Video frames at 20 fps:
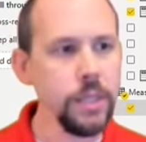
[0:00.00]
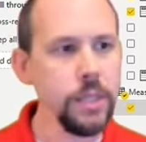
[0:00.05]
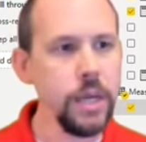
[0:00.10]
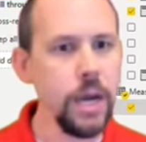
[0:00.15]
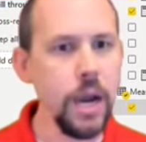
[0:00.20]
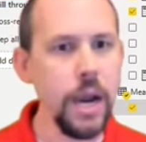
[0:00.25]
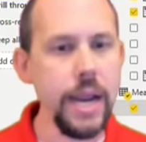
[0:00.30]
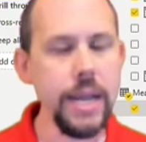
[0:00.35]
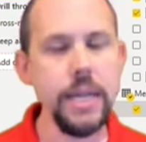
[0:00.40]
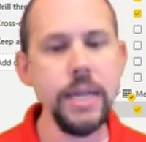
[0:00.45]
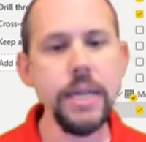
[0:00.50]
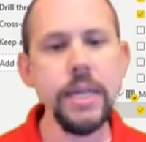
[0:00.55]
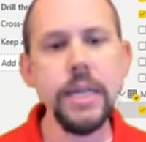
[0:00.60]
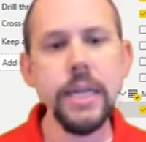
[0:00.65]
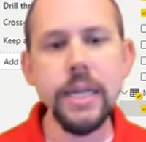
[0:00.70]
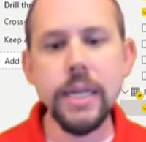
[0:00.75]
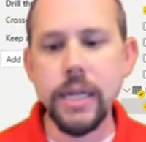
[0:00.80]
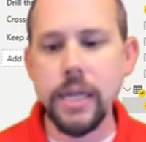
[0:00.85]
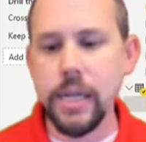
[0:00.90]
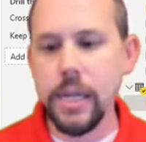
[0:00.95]
All right.
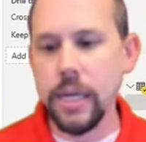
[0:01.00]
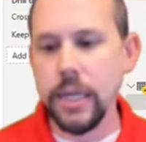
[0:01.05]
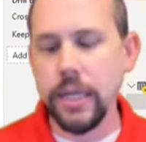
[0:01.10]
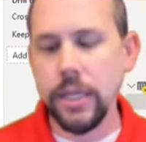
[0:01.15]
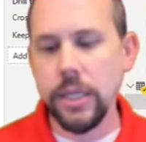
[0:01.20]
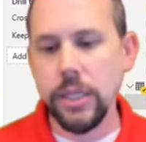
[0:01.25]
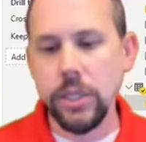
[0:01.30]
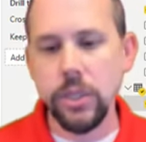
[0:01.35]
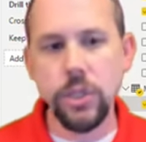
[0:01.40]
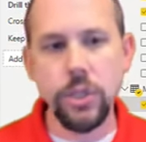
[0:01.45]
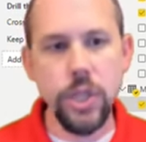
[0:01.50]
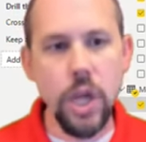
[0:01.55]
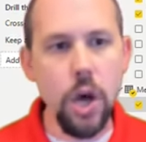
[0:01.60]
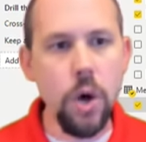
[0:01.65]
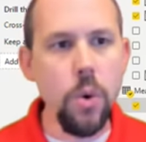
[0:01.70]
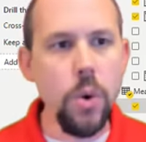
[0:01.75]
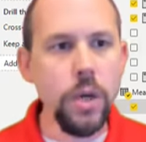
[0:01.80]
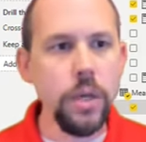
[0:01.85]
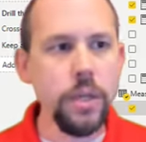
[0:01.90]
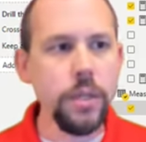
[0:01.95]

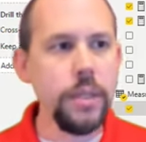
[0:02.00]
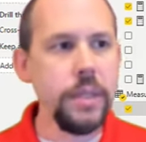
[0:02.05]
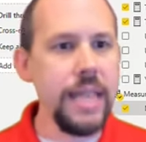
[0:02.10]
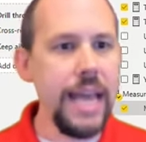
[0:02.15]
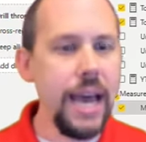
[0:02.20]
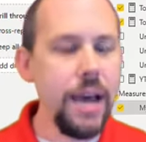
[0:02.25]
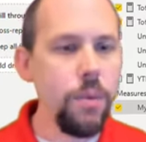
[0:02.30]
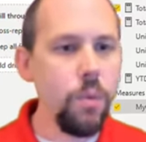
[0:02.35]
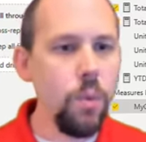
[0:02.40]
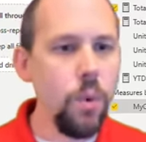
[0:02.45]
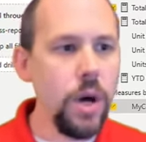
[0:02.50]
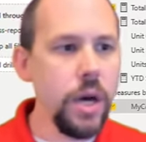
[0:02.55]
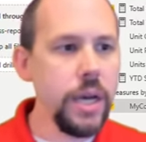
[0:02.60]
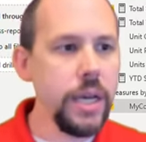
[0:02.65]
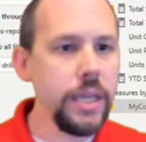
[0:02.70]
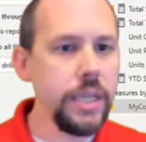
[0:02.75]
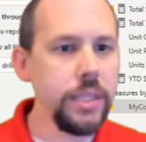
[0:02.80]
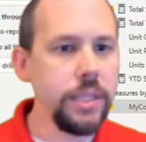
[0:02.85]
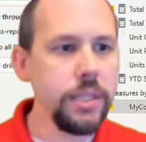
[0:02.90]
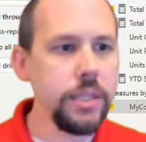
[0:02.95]
So that
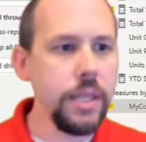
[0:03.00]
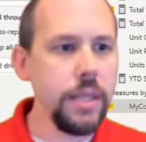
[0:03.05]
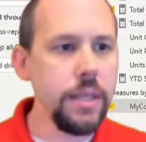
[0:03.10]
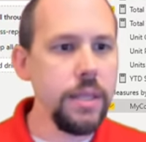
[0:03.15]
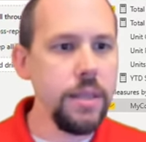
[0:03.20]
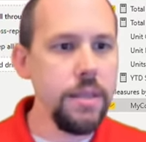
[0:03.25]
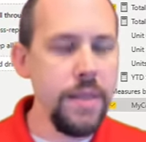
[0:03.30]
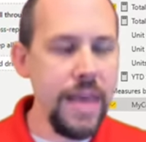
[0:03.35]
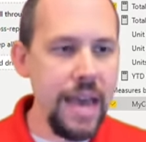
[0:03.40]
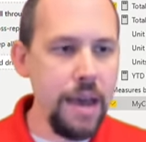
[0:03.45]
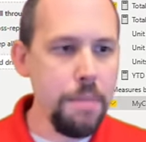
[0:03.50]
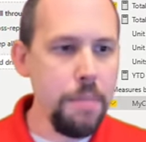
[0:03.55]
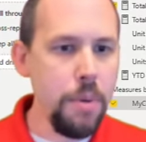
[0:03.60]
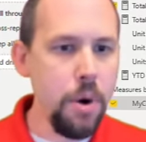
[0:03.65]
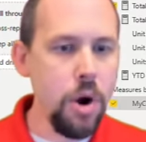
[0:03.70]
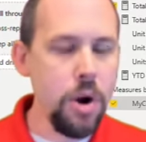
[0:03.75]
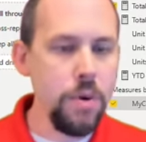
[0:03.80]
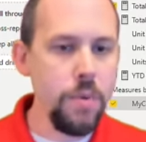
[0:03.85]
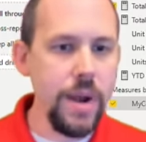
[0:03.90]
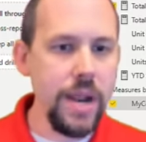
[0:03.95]
was that
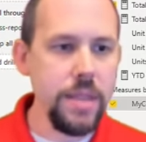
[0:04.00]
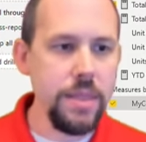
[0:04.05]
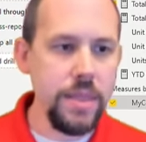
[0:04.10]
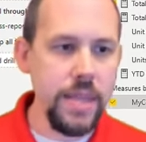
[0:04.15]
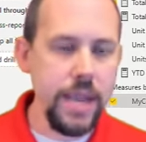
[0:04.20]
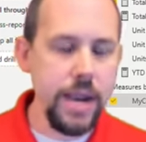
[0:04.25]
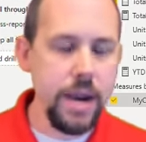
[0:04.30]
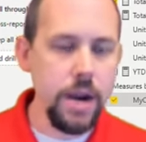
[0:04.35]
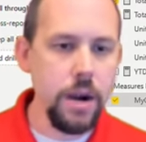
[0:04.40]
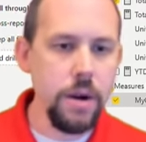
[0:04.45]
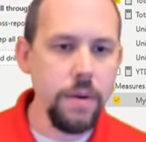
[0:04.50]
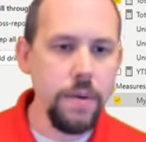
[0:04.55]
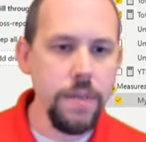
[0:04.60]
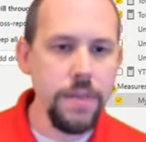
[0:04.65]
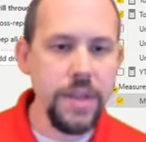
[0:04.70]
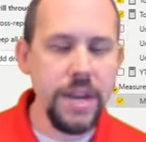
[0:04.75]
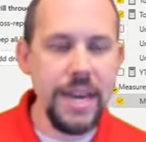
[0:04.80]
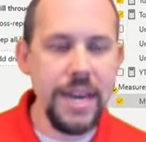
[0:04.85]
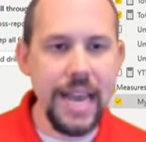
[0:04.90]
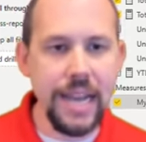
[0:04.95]
part right there.
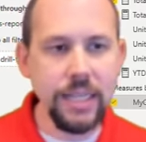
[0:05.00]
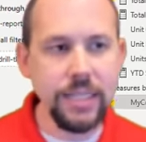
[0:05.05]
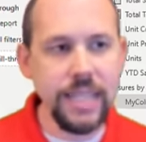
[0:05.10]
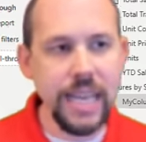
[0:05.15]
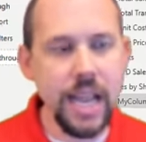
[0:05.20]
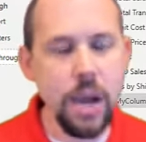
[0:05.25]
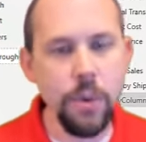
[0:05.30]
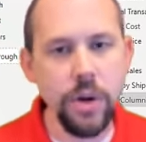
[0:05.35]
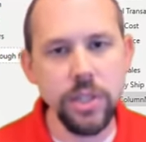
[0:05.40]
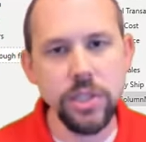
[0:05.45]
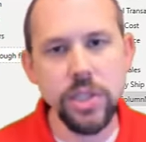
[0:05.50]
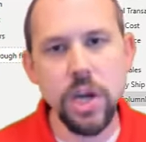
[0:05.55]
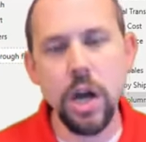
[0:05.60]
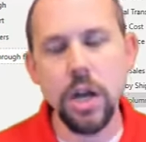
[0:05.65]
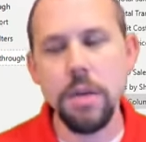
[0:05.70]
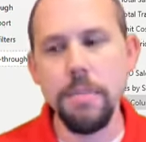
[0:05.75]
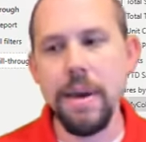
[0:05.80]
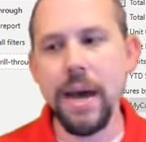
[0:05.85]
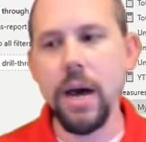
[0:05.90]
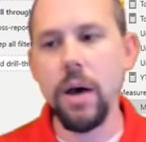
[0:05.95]
The next thing I want to
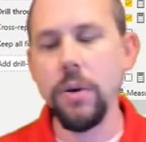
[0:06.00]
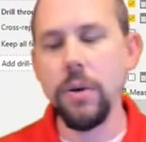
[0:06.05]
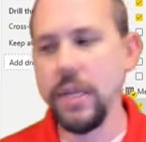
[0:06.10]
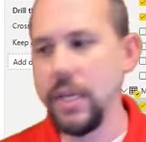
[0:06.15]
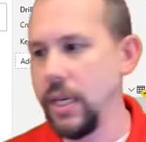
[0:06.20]
talk about